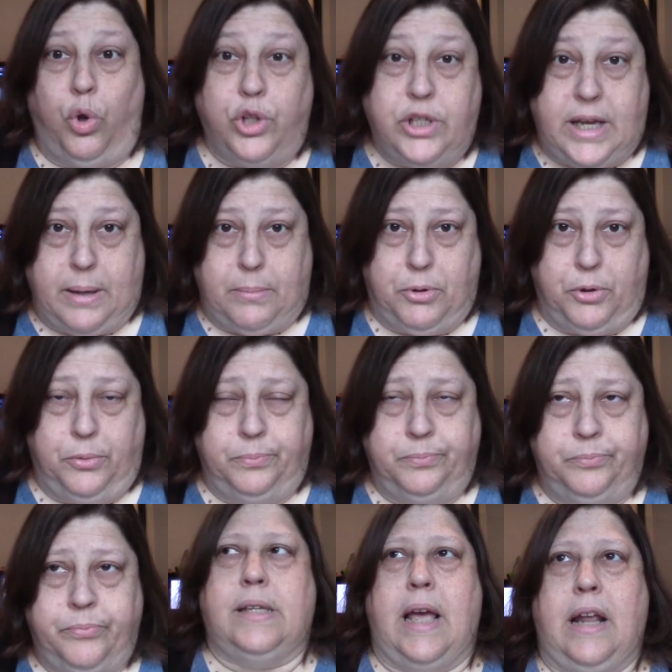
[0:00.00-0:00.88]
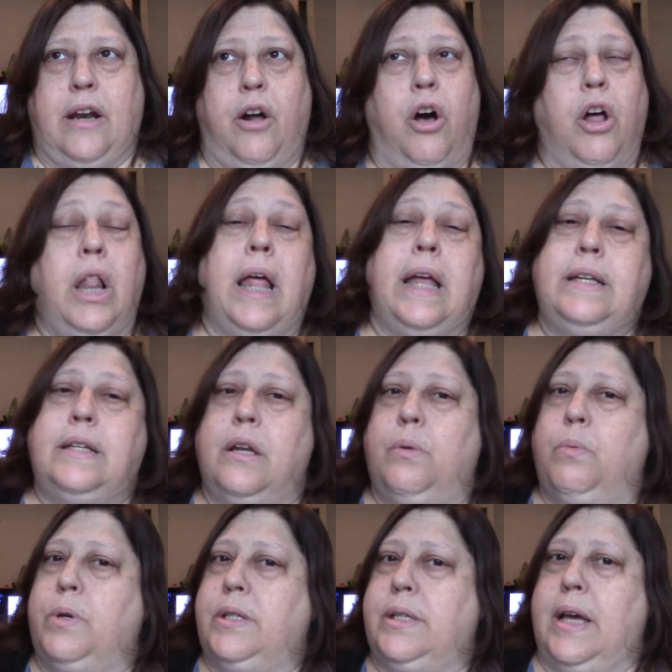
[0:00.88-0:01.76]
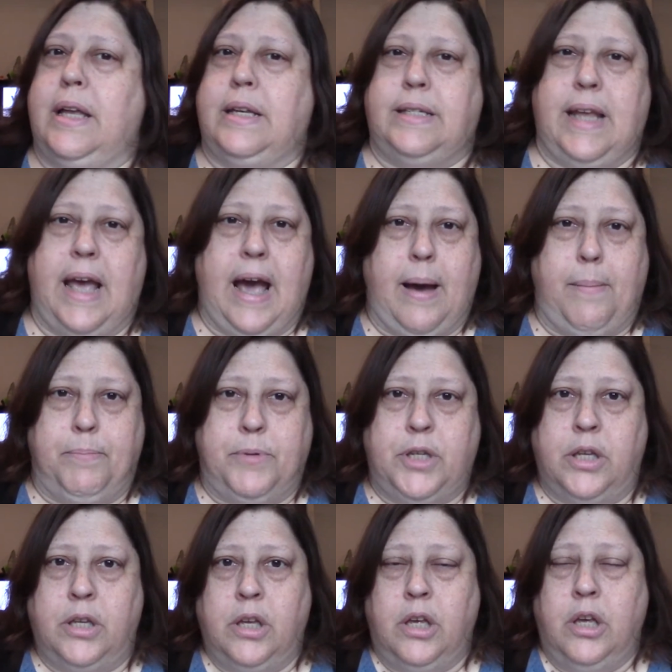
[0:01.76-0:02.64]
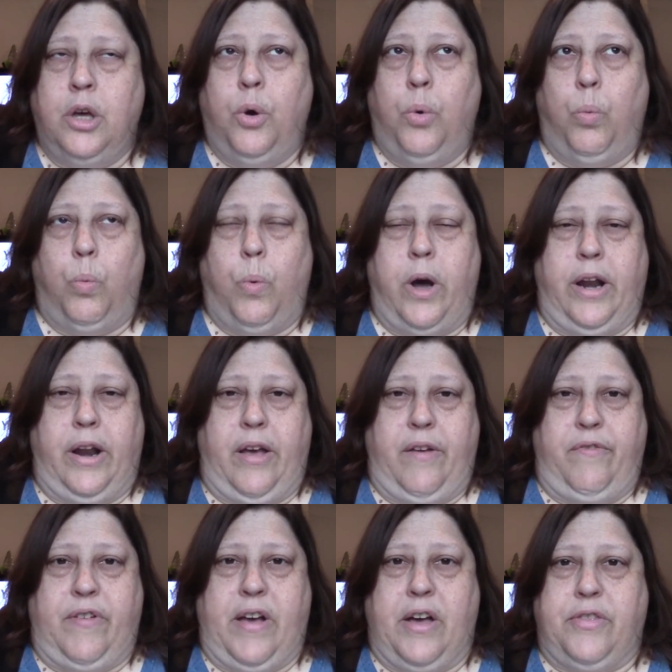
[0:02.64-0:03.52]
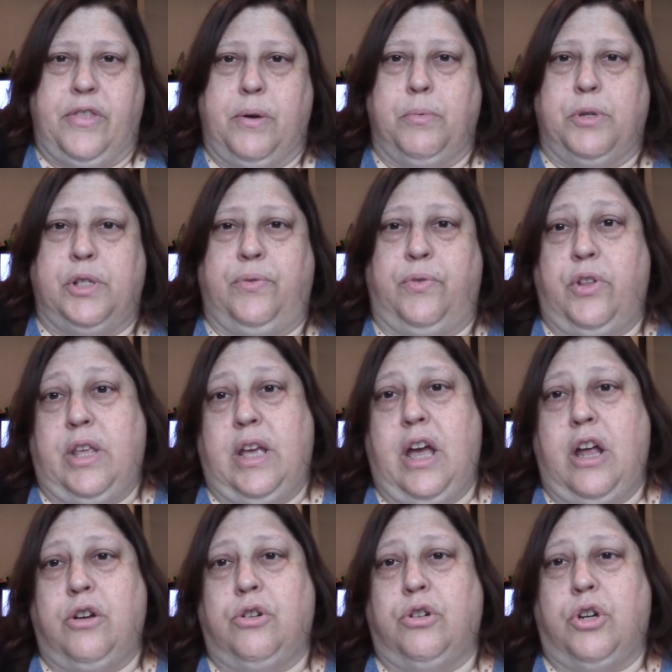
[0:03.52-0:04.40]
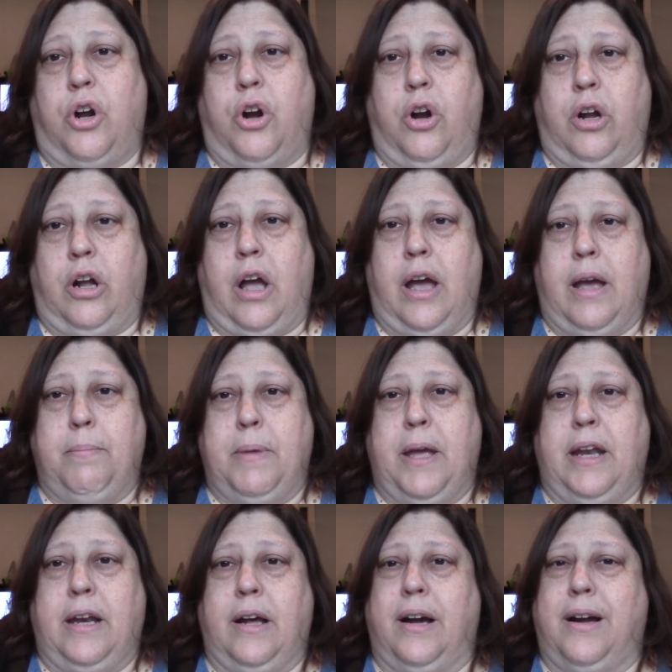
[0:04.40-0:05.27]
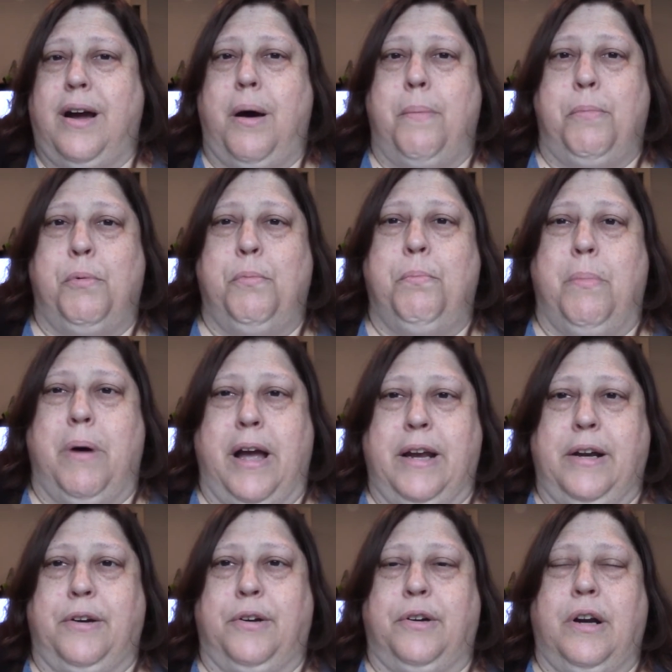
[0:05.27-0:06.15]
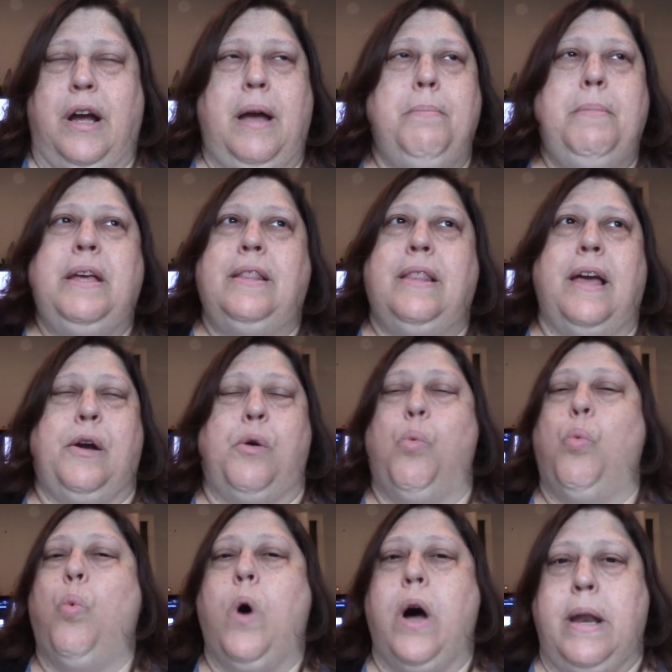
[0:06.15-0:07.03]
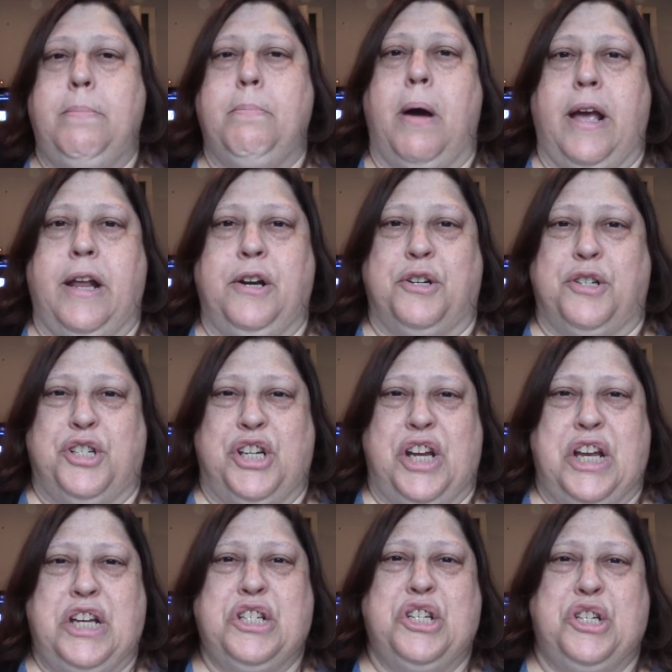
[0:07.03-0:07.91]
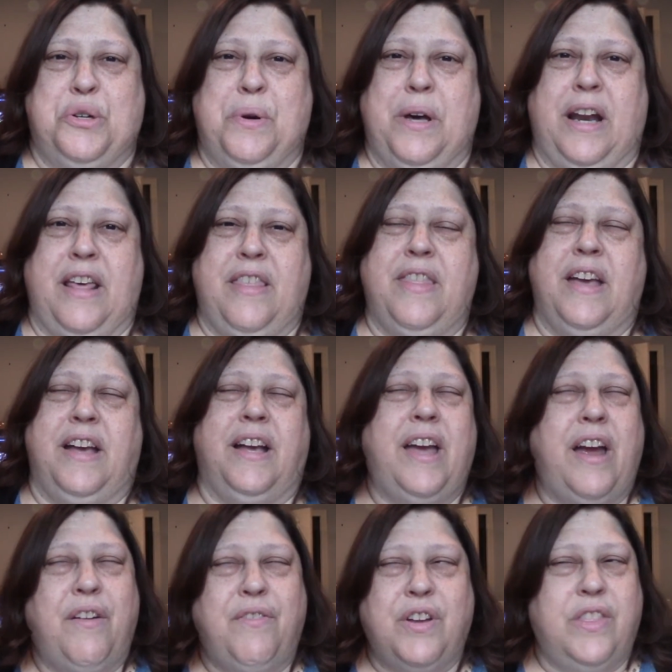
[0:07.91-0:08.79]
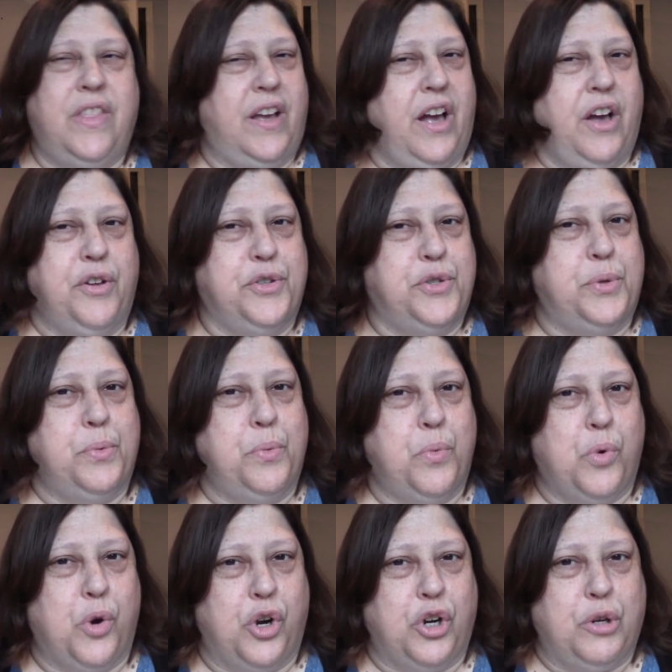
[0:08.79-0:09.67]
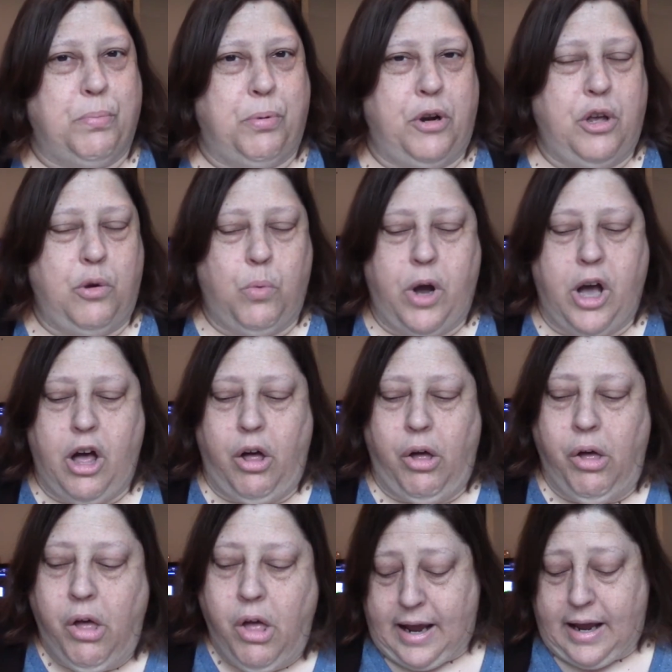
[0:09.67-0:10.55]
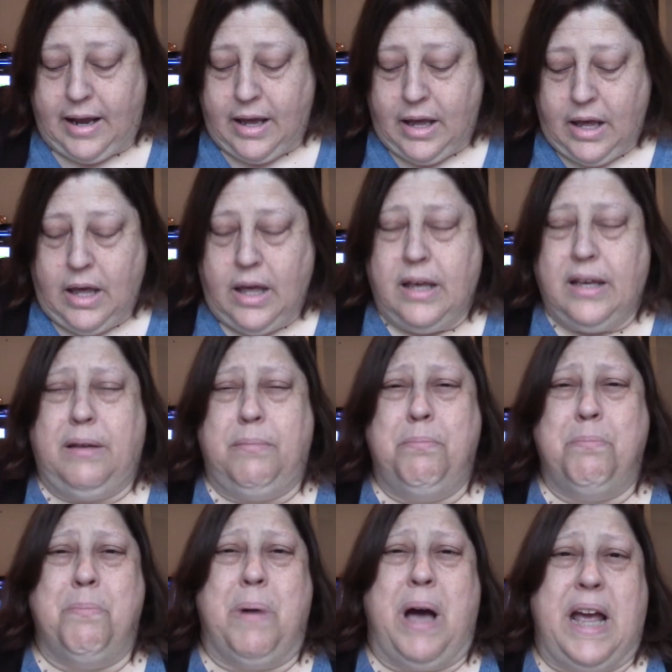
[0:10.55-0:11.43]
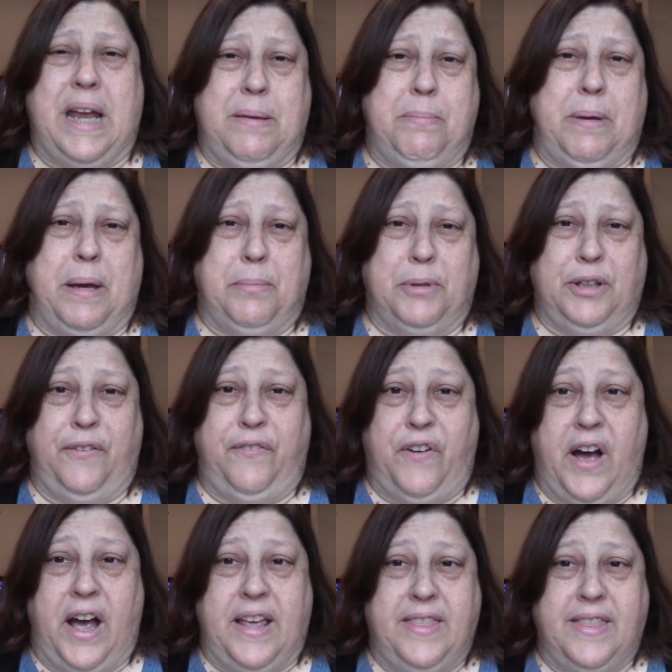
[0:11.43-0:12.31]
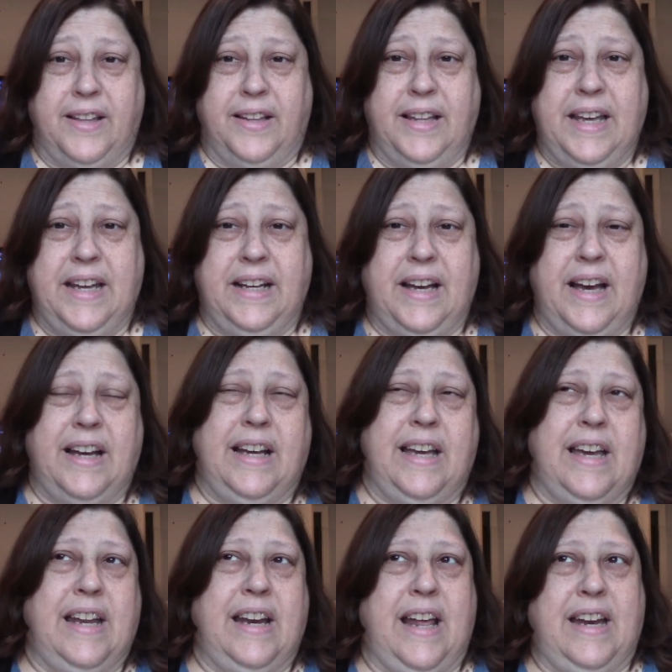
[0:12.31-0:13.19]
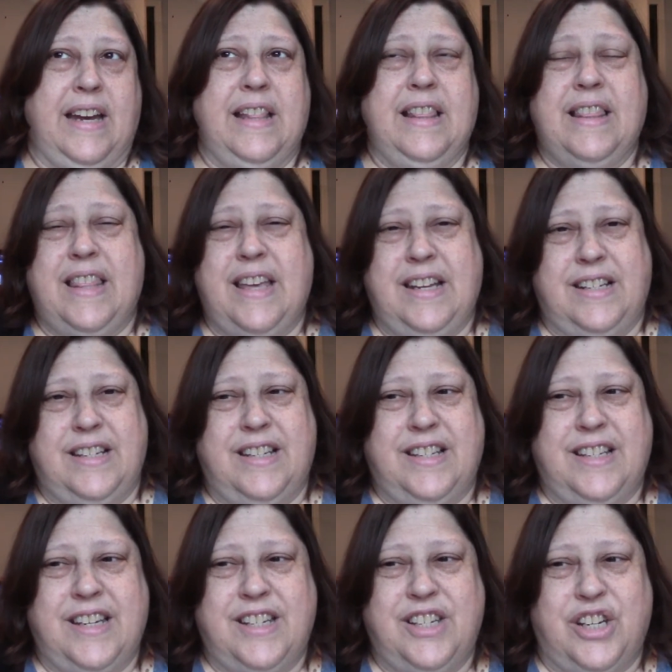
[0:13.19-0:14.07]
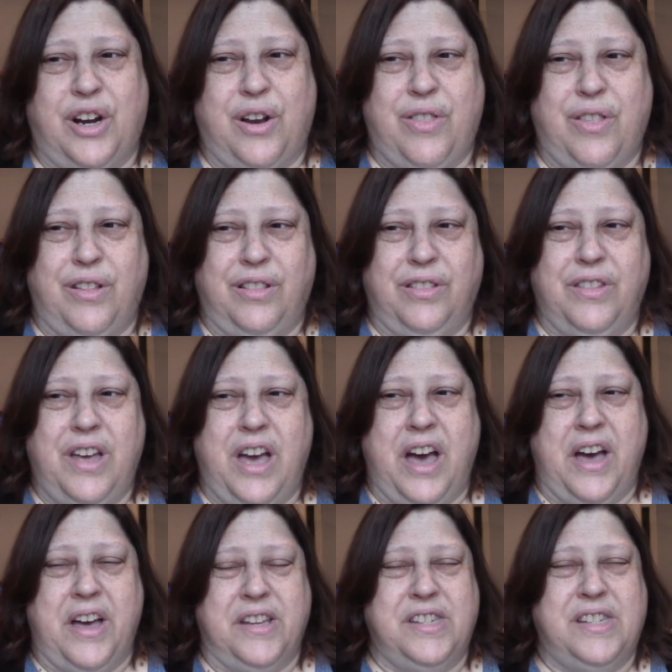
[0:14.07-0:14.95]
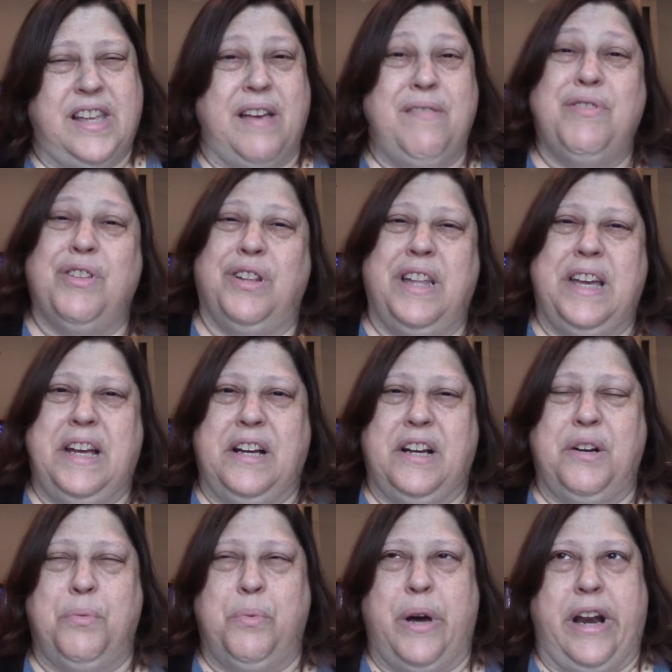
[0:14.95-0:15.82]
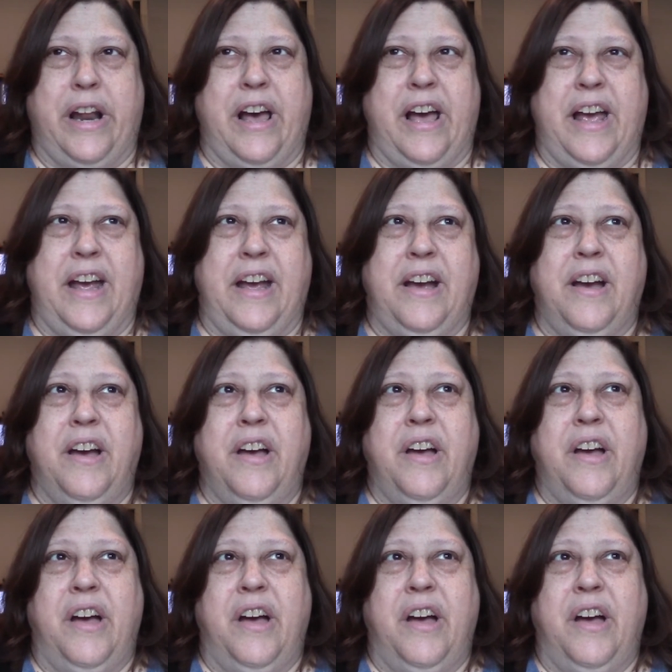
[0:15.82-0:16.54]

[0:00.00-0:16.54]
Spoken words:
table. And all I did was adapt one I found that was for the Underdark. I made like one minor change to it. I think everything else worked pretty well. I might be able to find the link again. I didn't think to share save the link when I